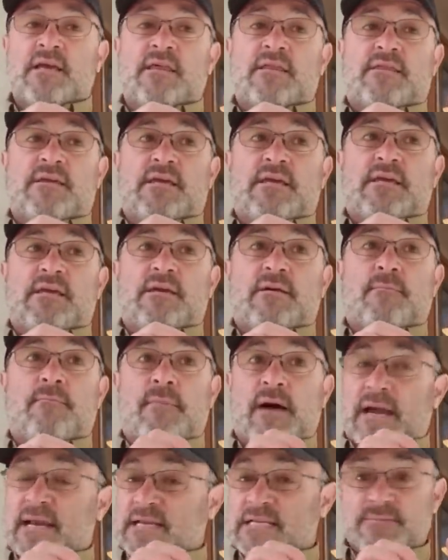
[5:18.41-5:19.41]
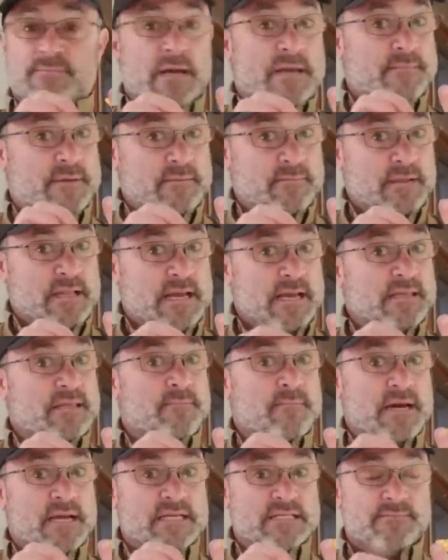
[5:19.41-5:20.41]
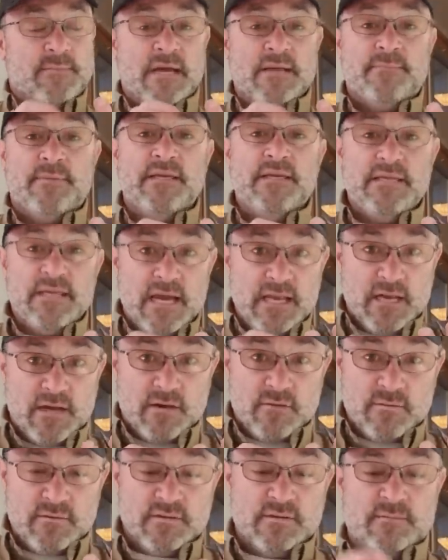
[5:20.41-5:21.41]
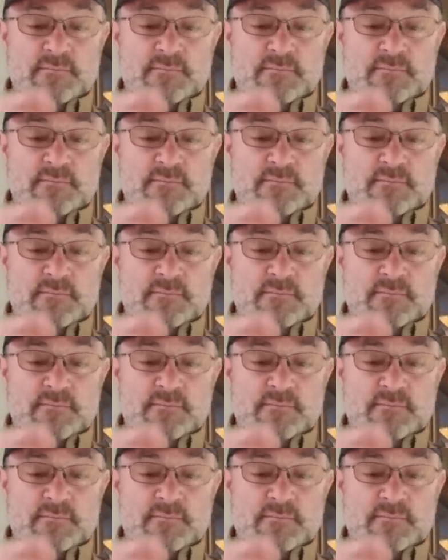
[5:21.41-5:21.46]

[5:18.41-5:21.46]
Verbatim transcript: The minus might be black, the minus might be yellow.